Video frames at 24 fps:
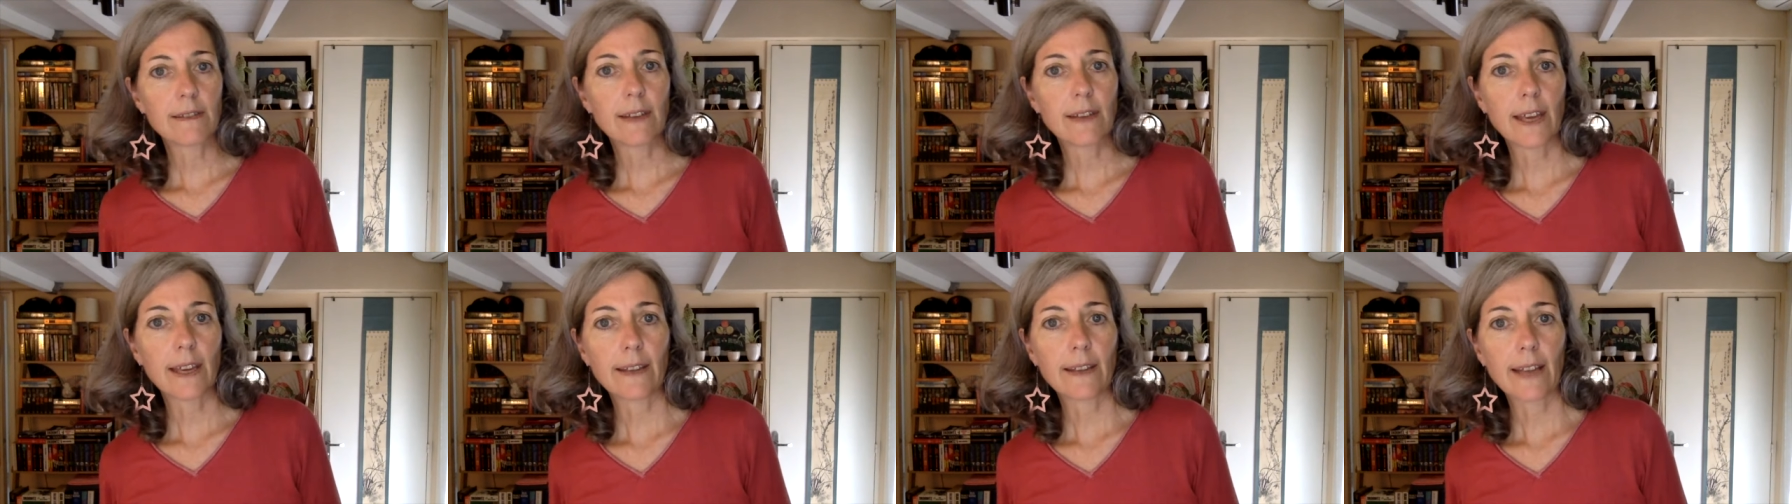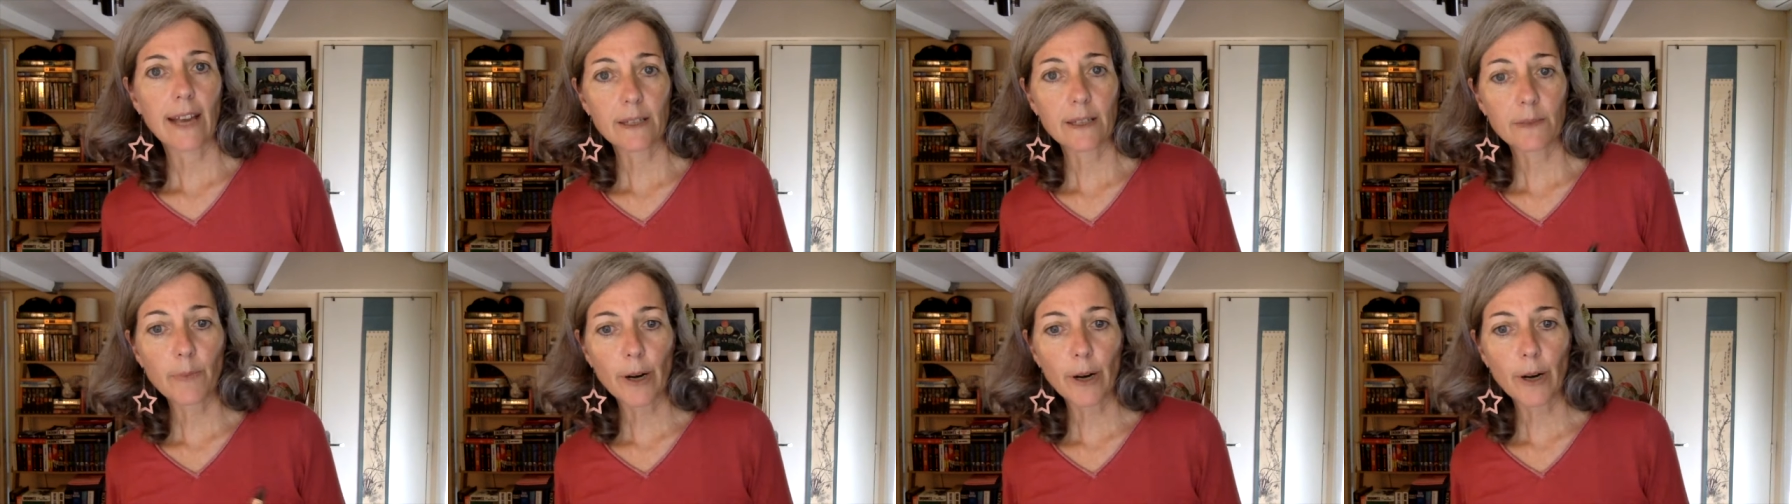And
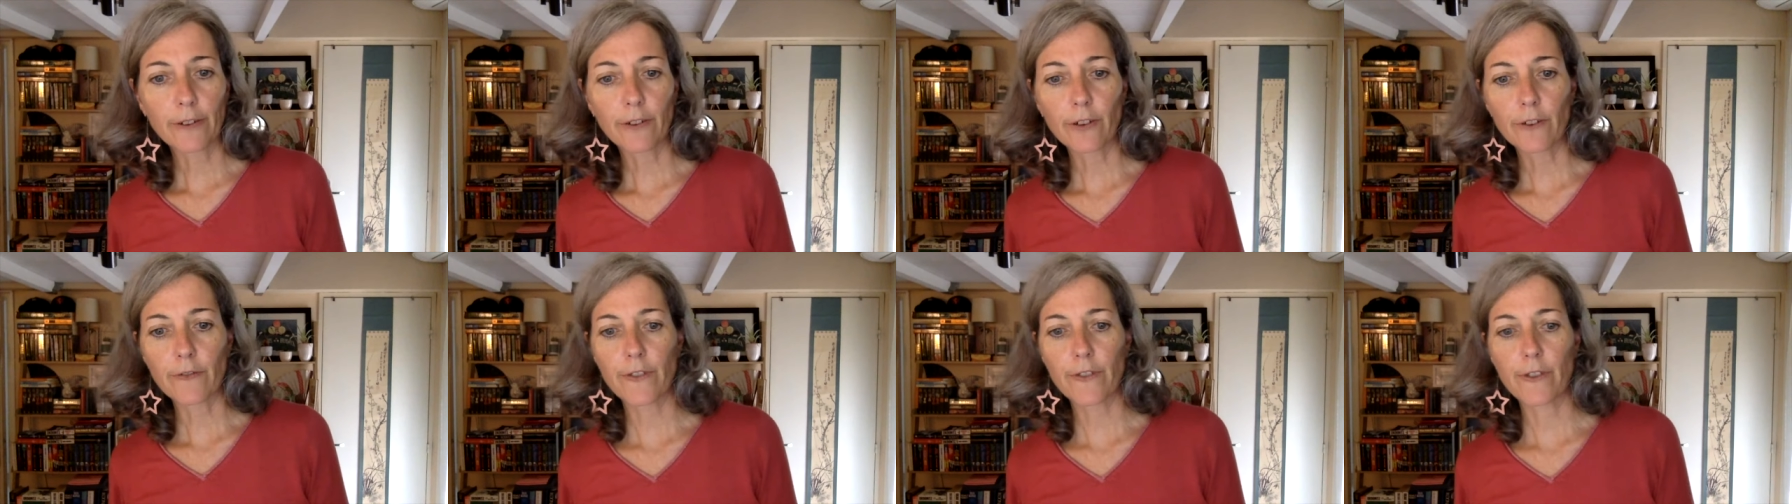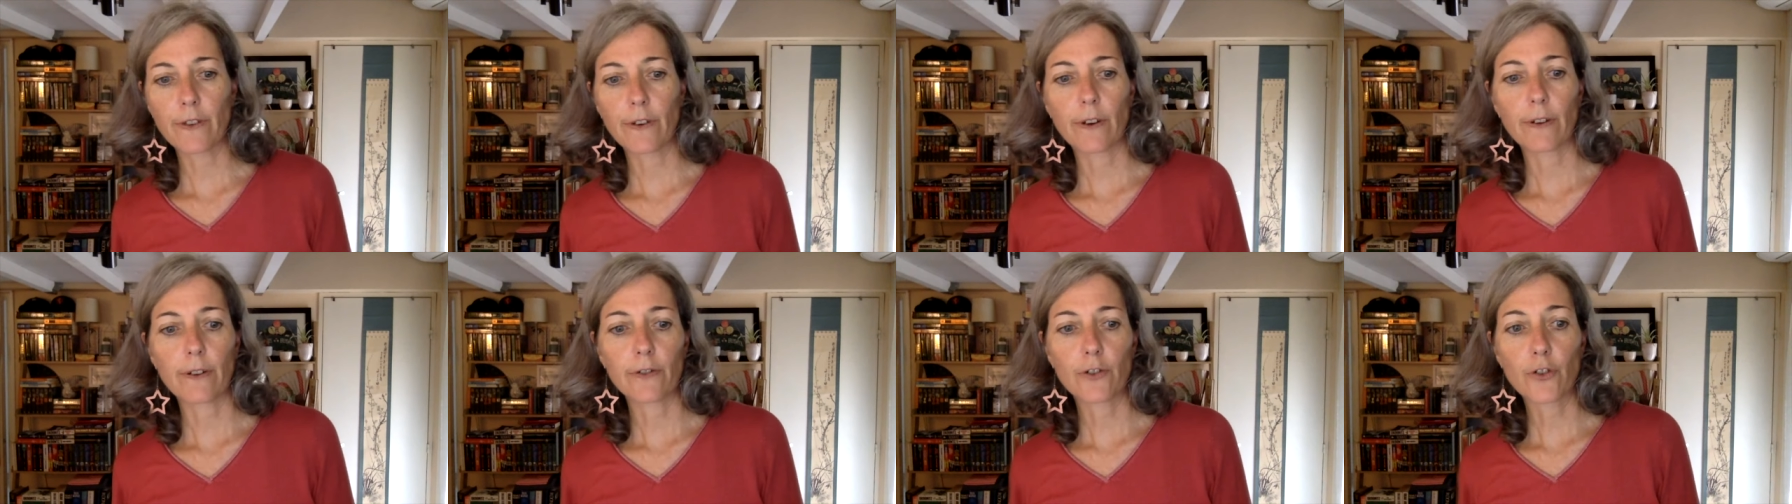as part of
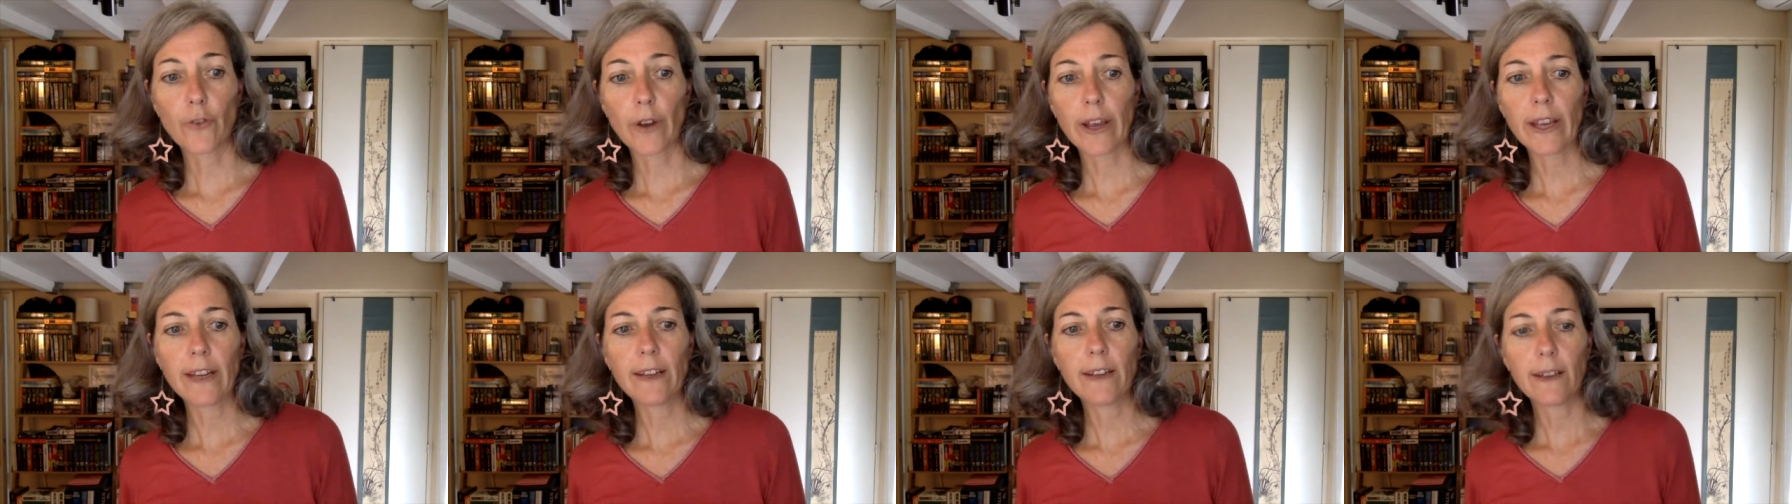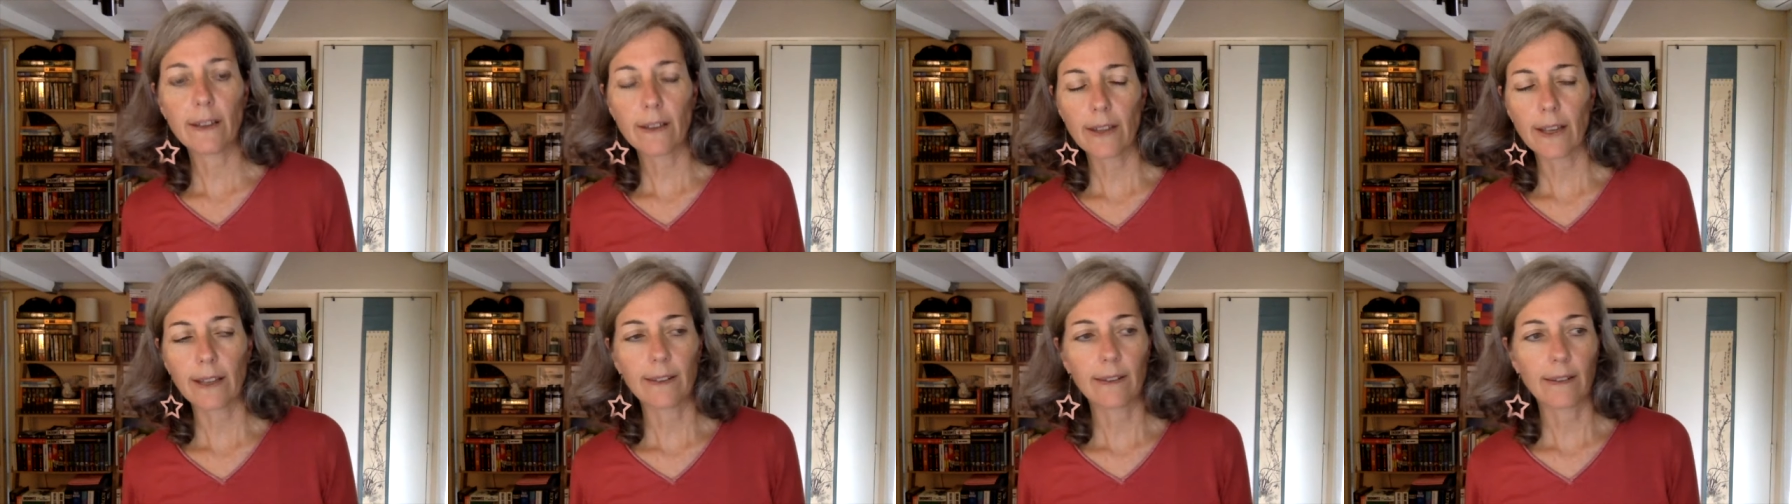the training
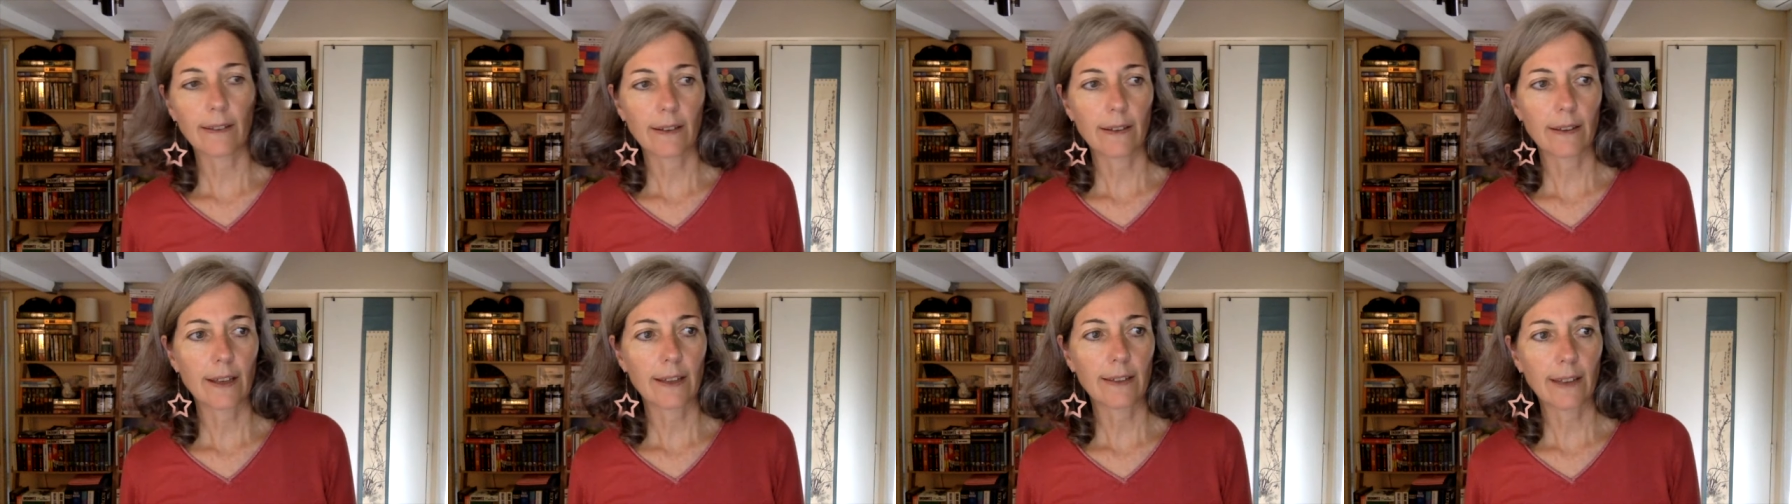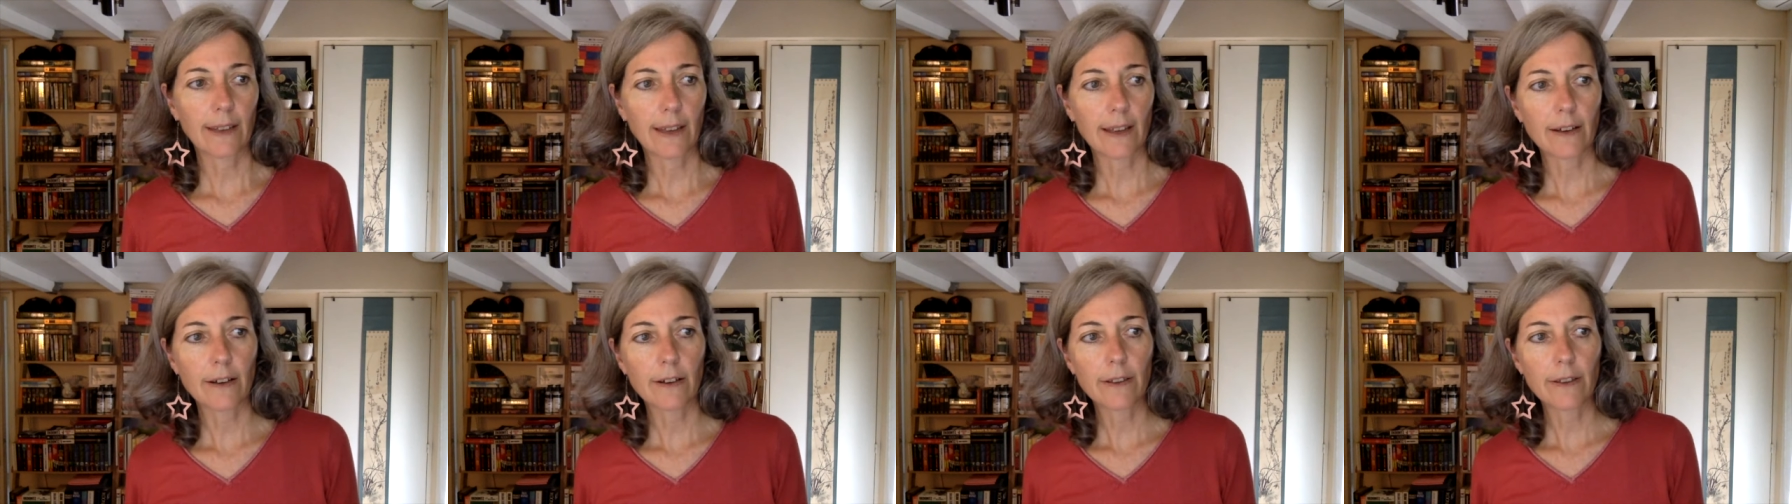that uh, that I
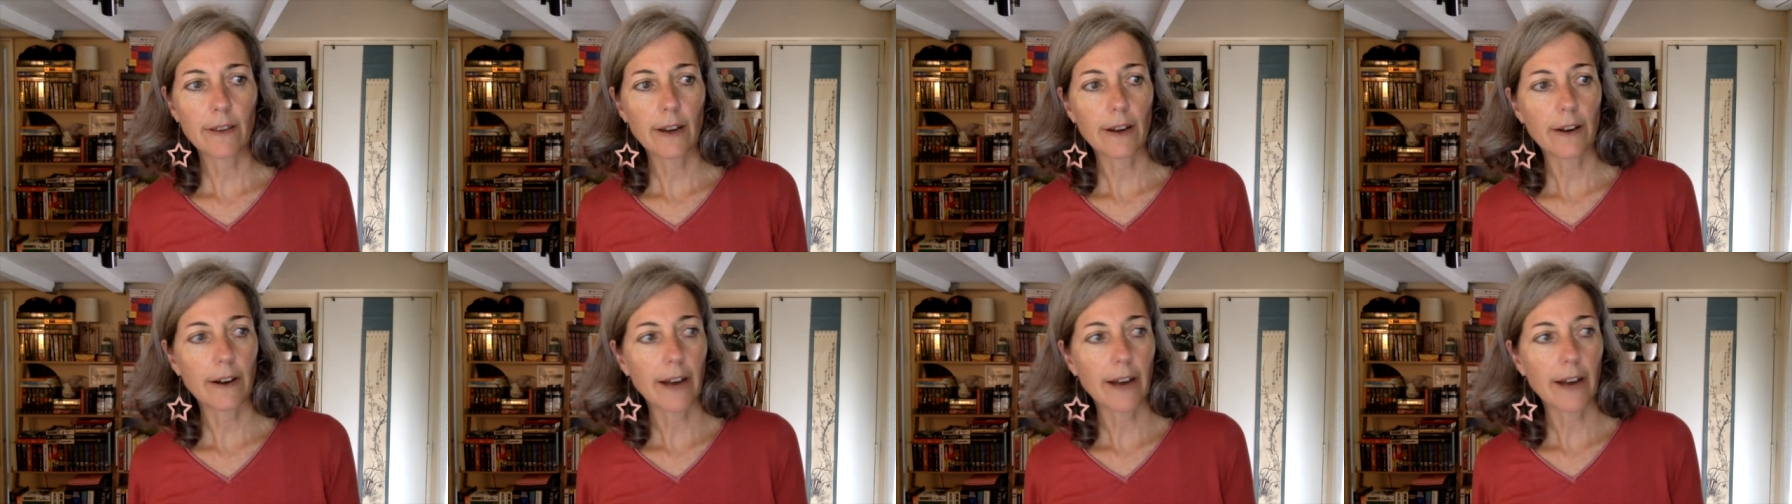got there,